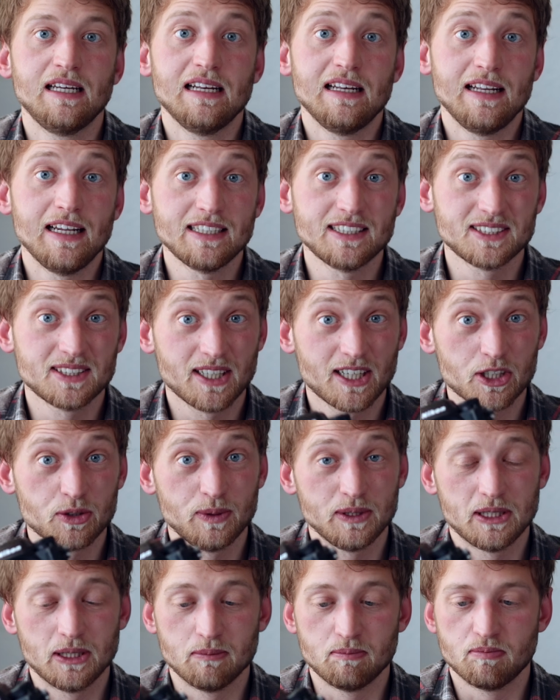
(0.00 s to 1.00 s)
Let's start
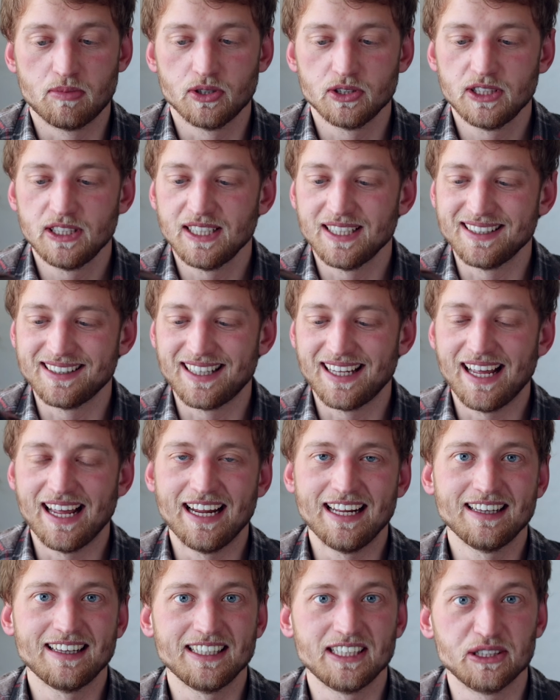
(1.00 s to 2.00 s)
with the body and the
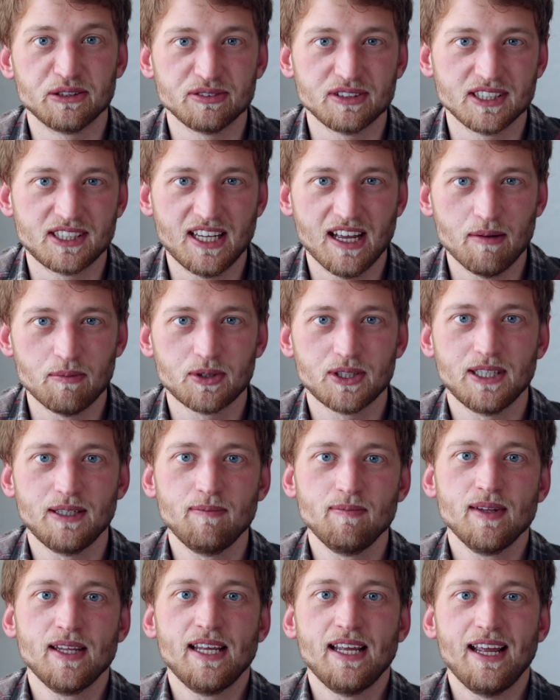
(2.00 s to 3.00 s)
handling of the camera,
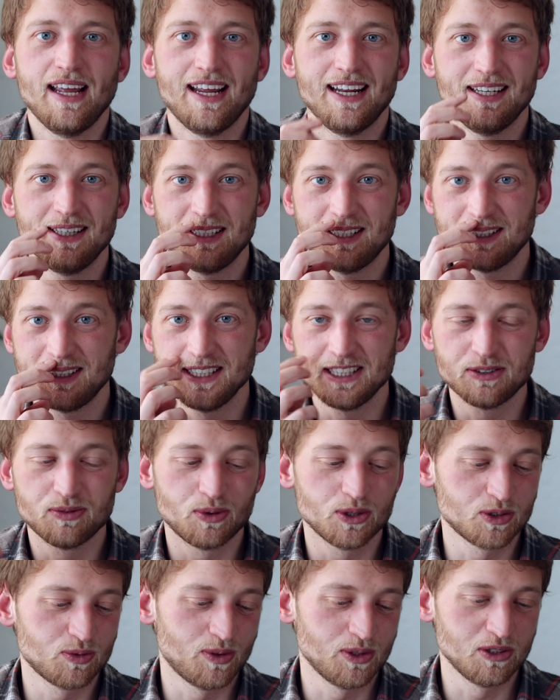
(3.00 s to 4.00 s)
and this
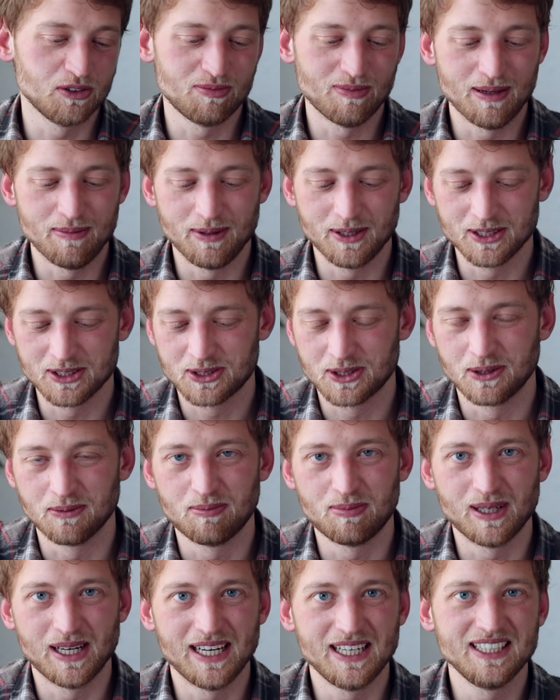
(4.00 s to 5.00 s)
was one of my biggest
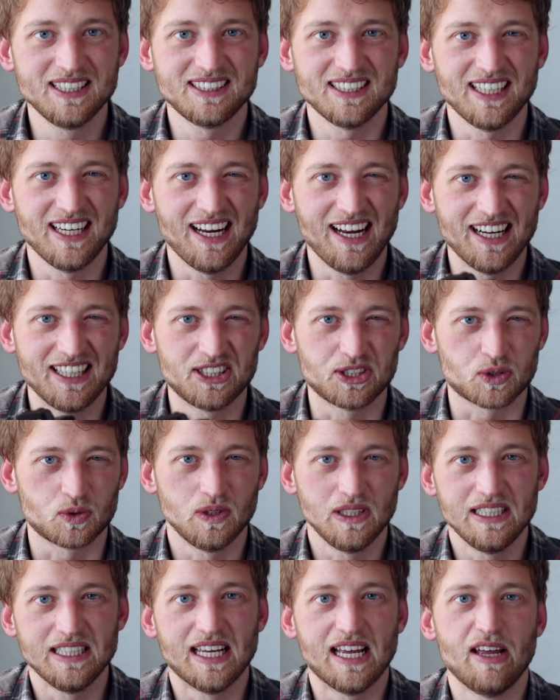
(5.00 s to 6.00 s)
complaints. It's
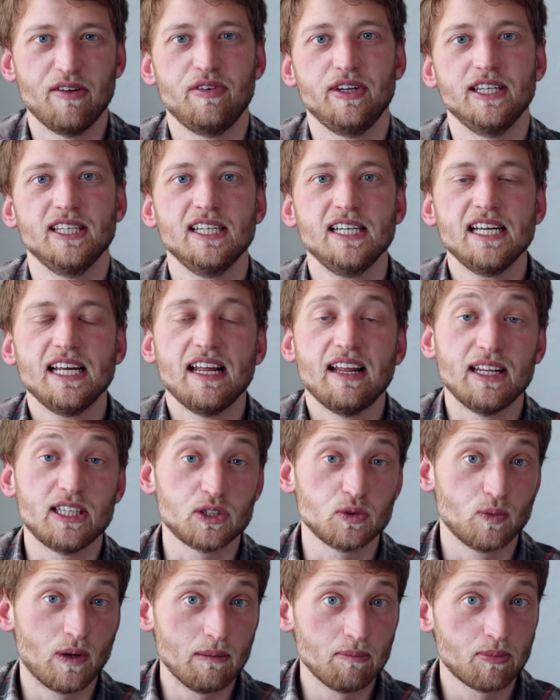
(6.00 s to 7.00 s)
really heavy.
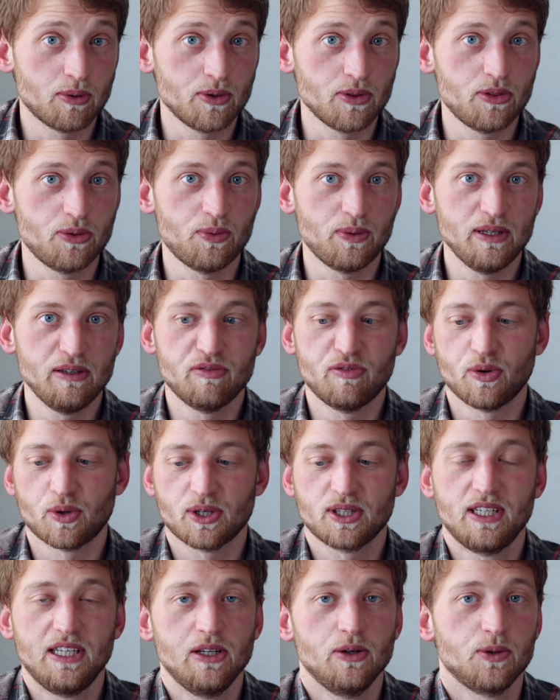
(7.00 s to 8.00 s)
It's 1.34
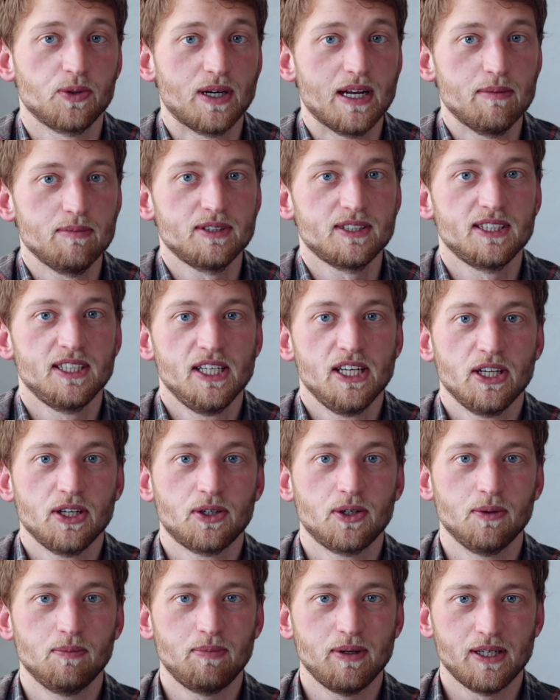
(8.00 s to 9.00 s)
kilograms
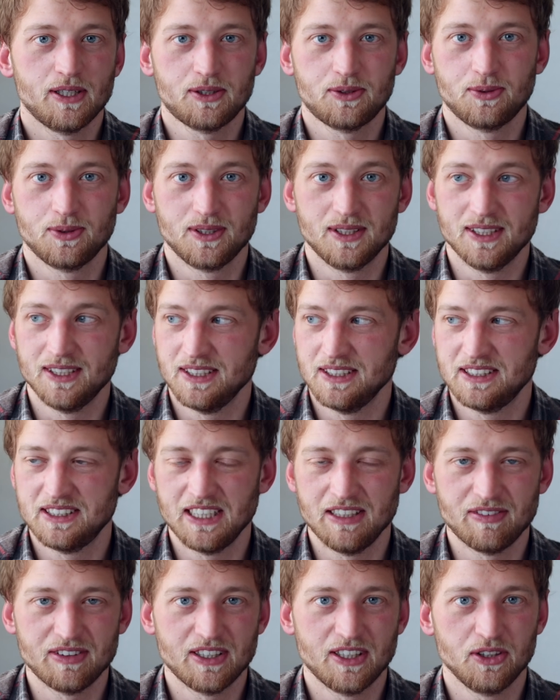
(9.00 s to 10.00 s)
compared to the
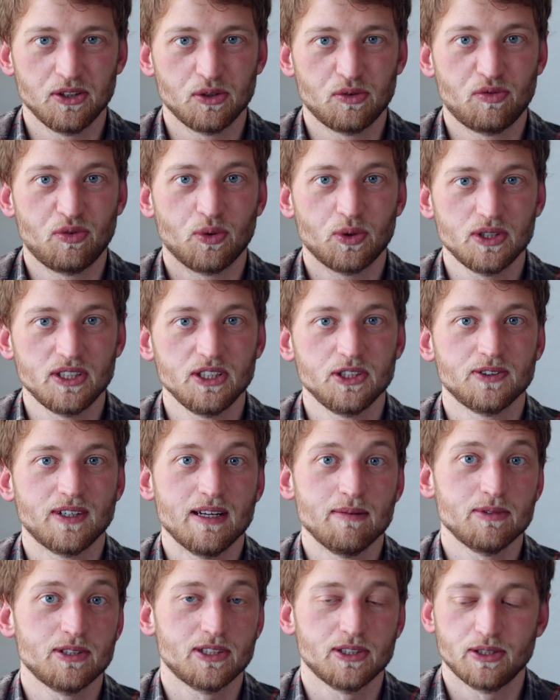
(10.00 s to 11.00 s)
740
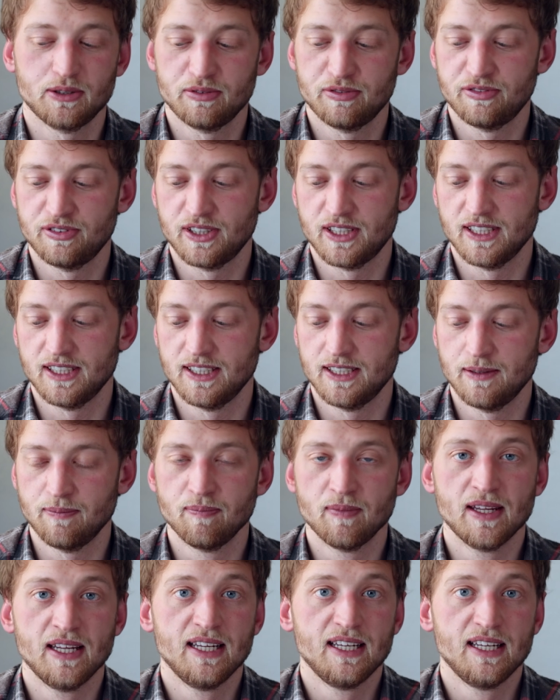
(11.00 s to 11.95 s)
grams of the